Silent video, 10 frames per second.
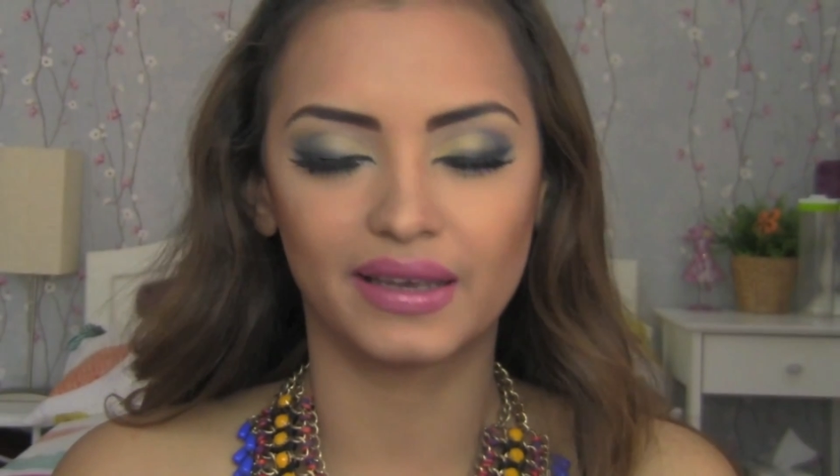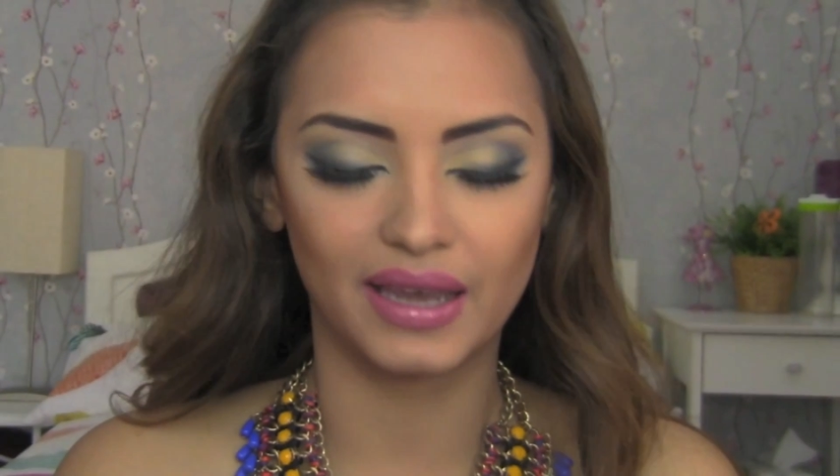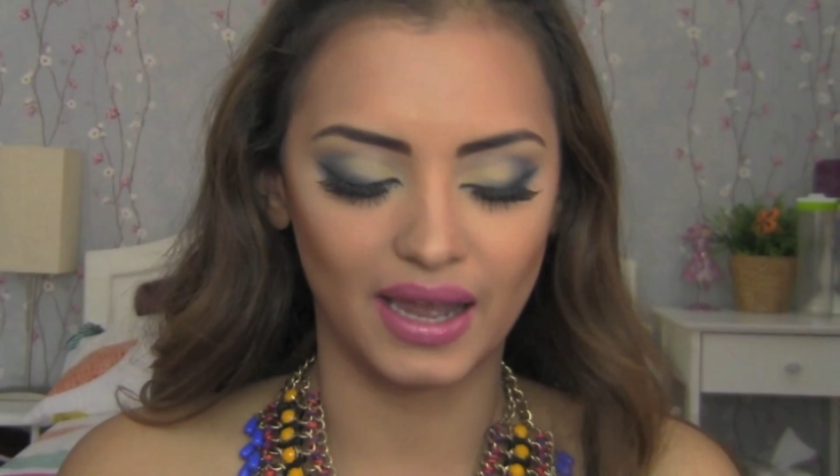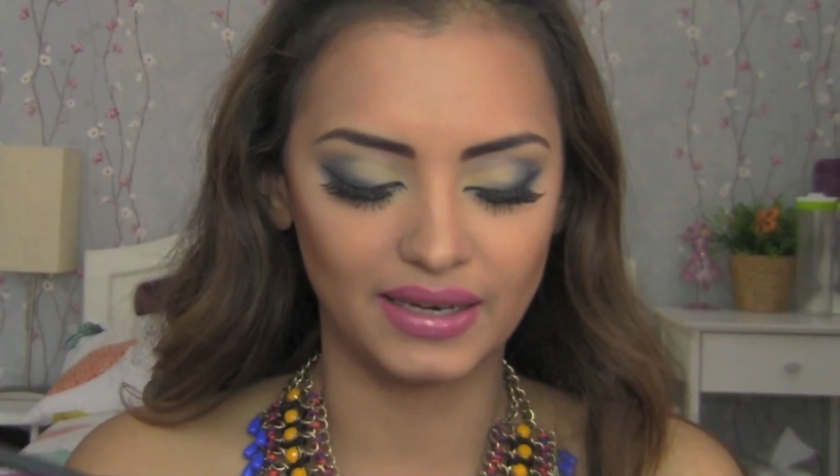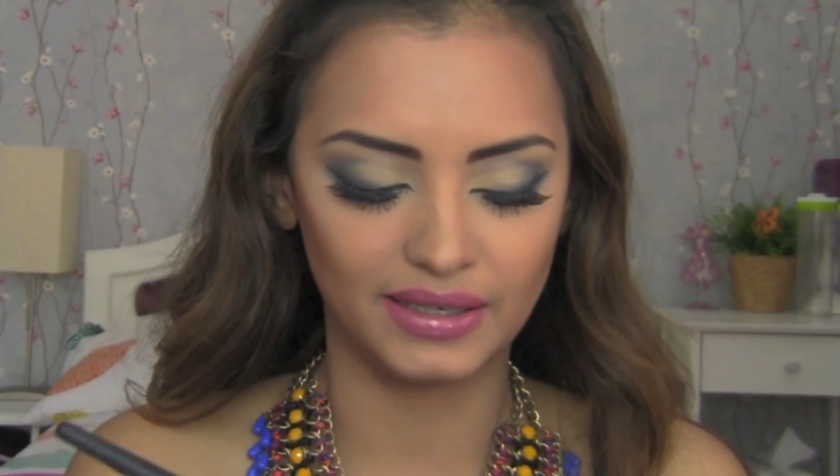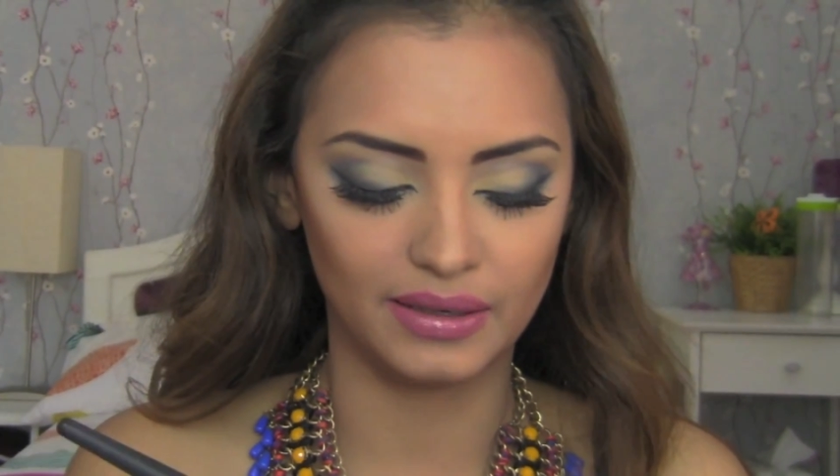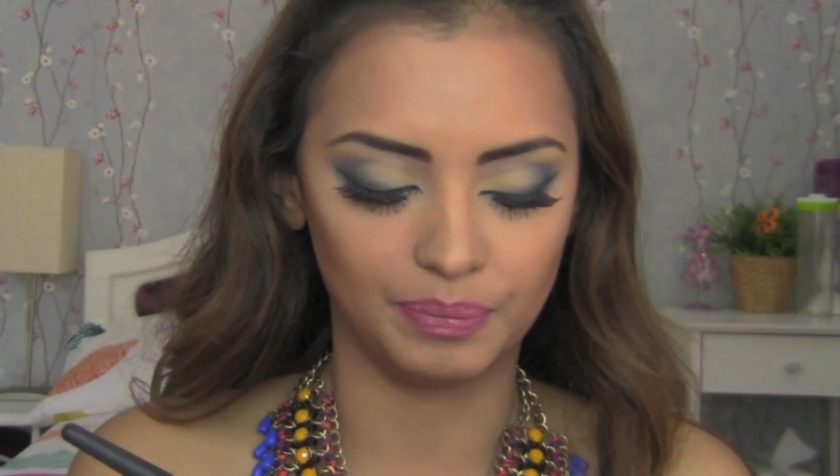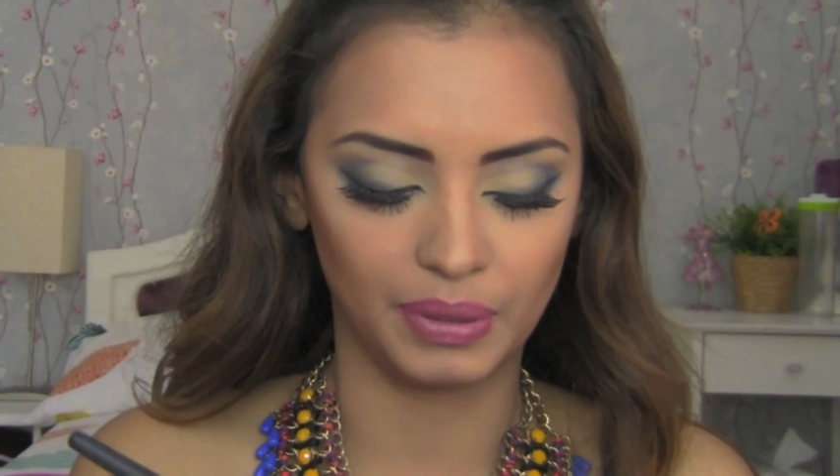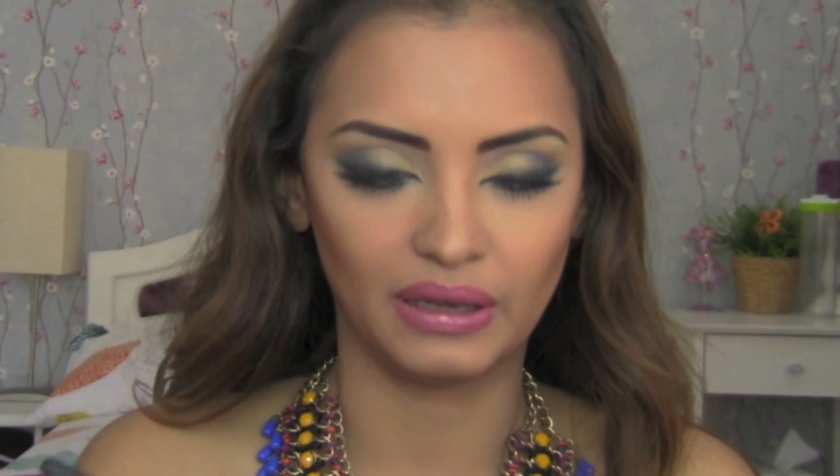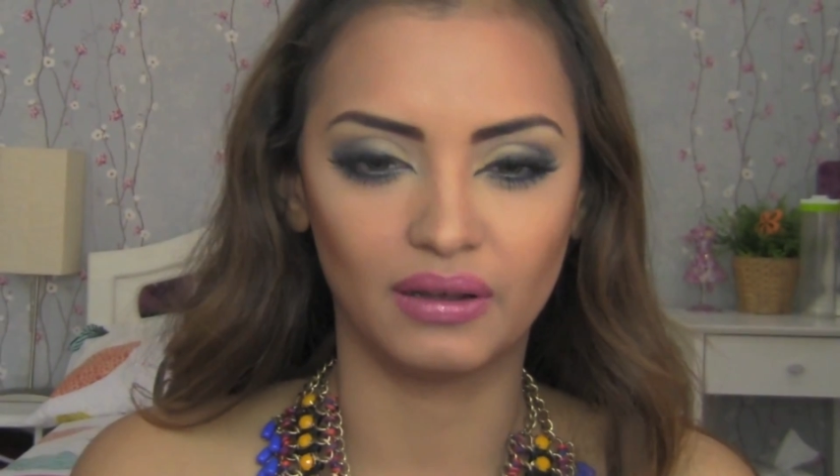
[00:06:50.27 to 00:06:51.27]
candy
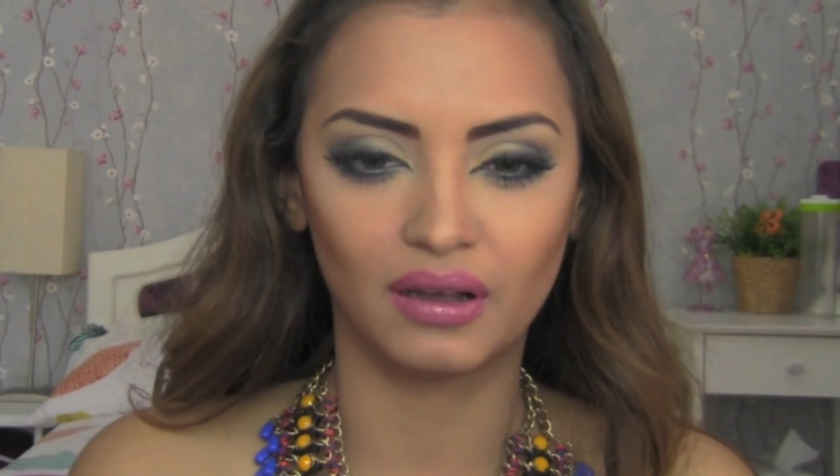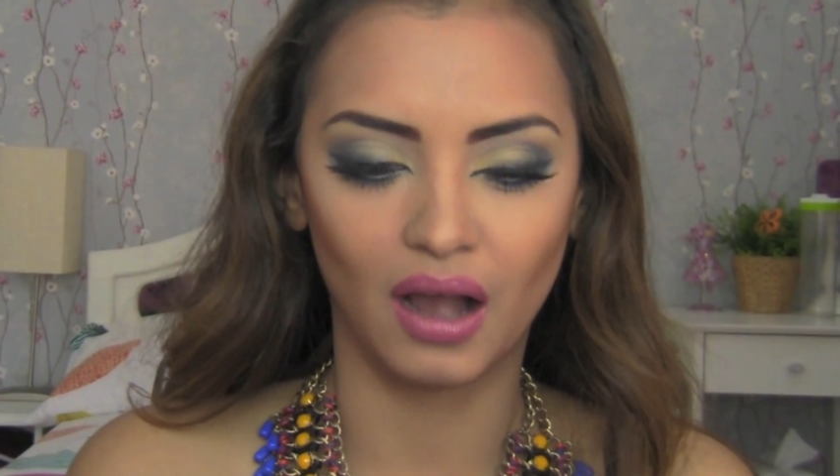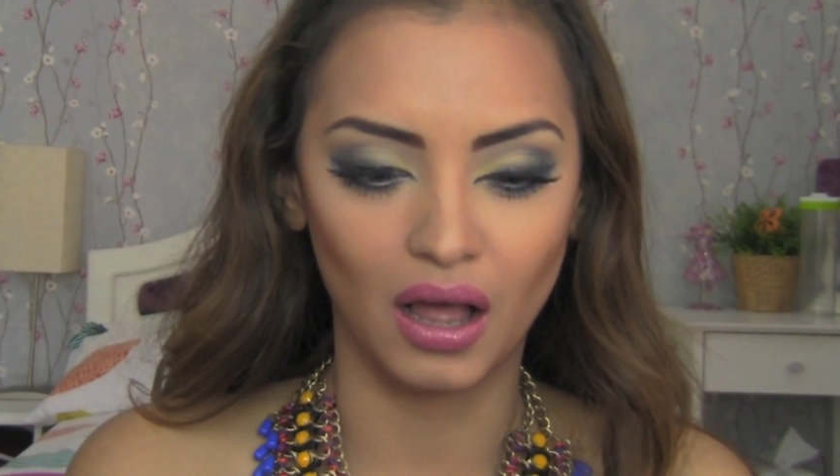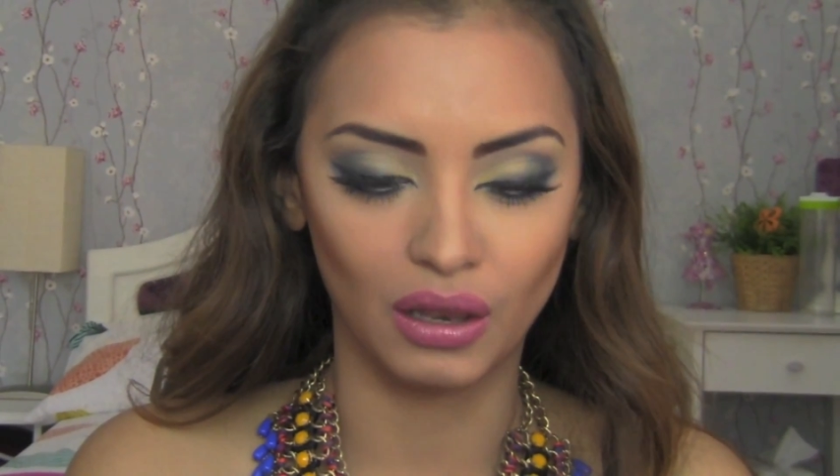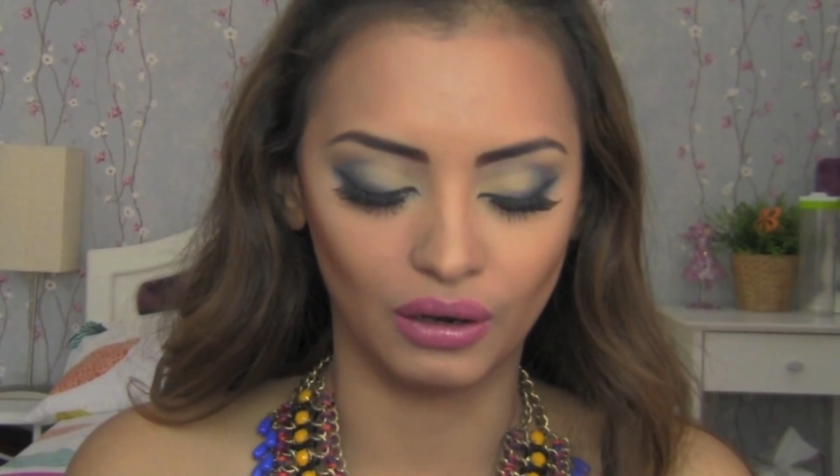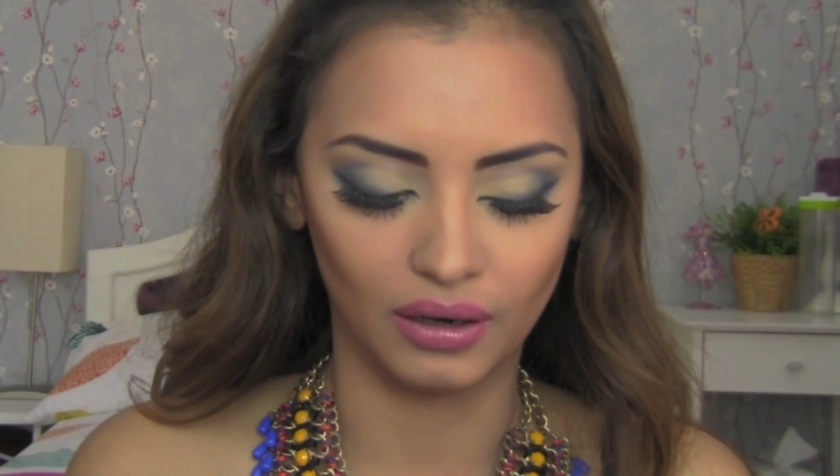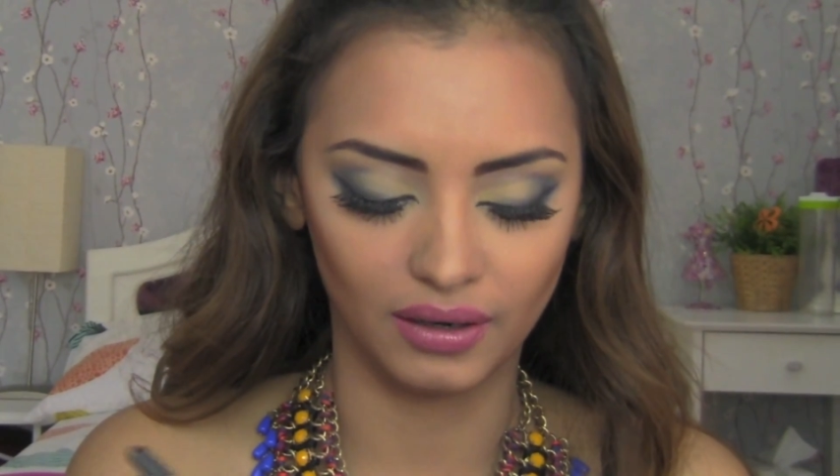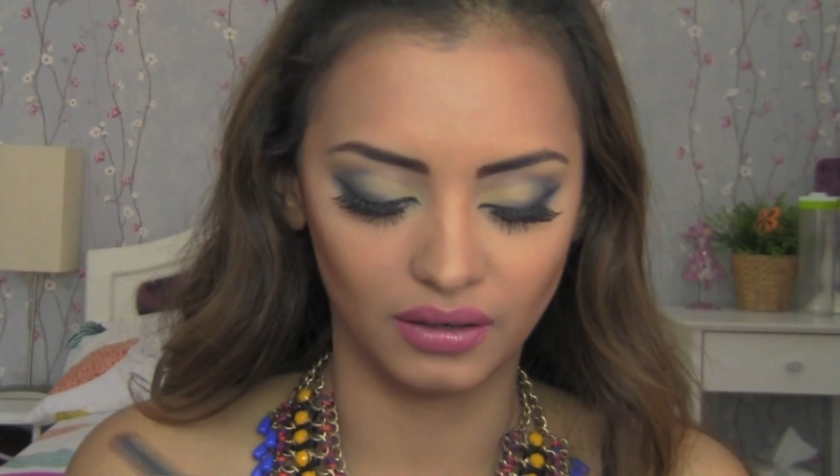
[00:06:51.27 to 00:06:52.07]
pink color